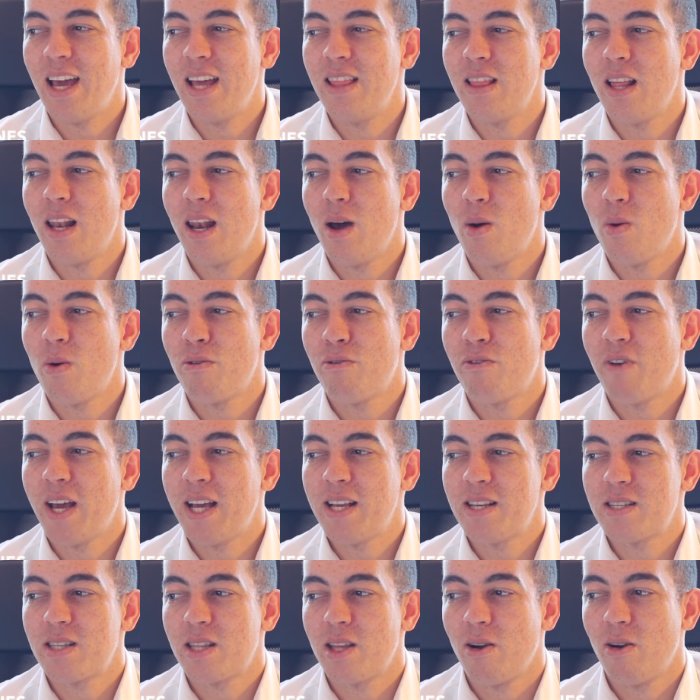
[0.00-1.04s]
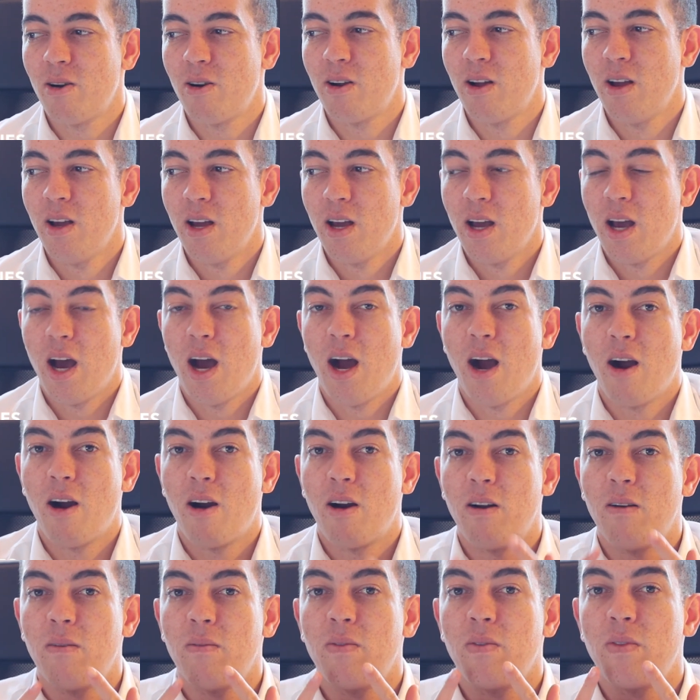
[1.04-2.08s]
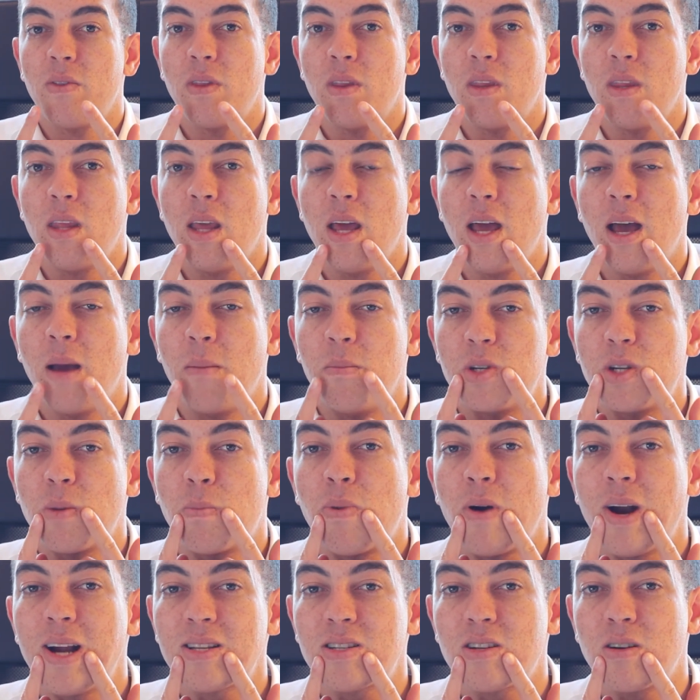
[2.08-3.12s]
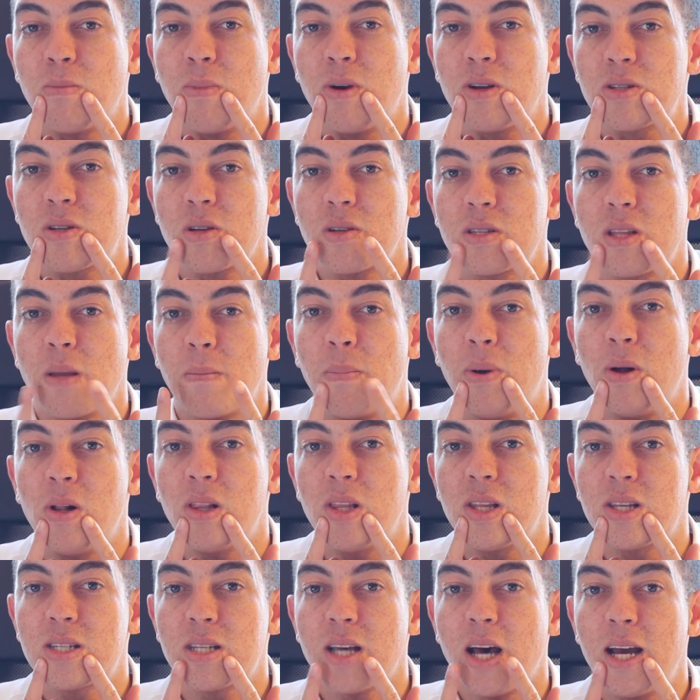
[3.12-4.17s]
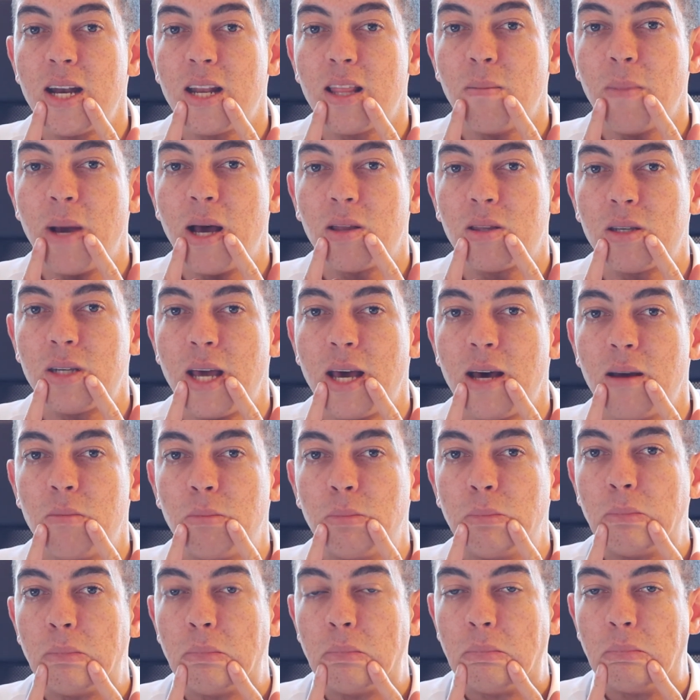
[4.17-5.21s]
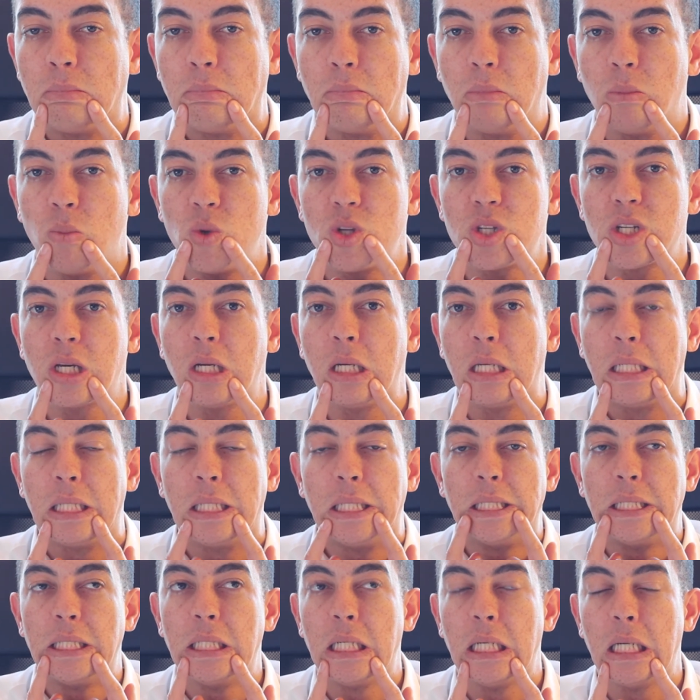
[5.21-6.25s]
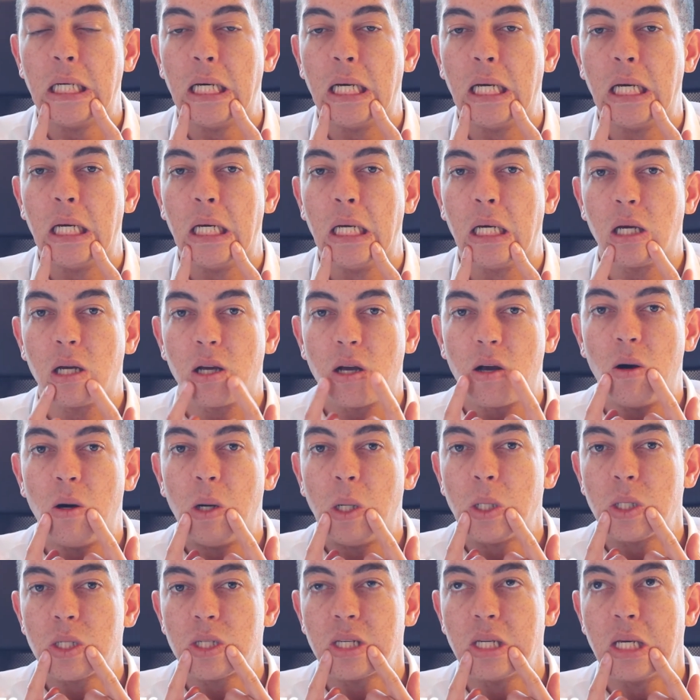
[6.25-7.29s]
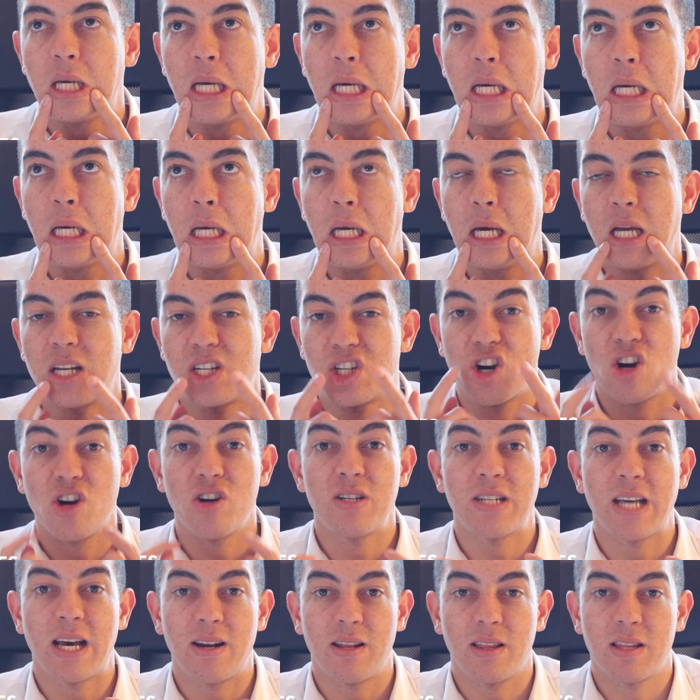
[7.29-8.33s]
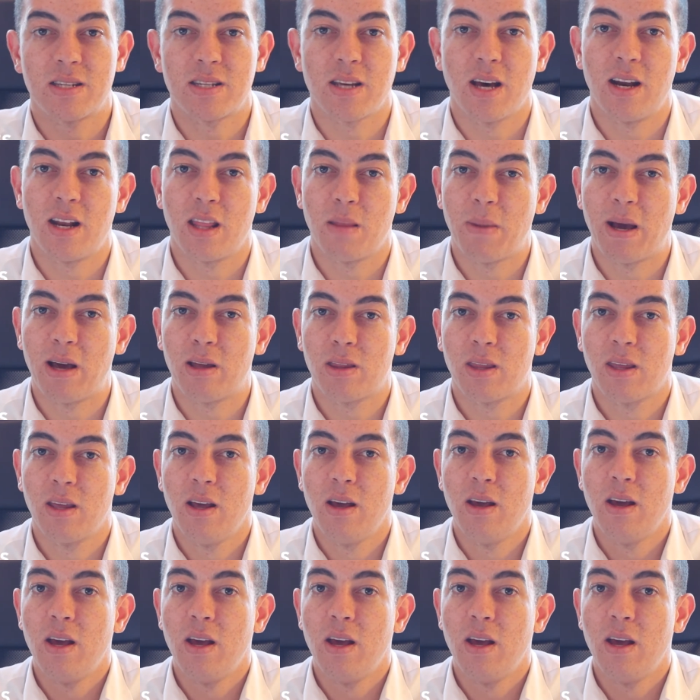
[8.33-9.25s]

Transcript: In the lower face, there are depressor muscles that pull the side of the mouth down, which can cause a turn down in the side of the mouth.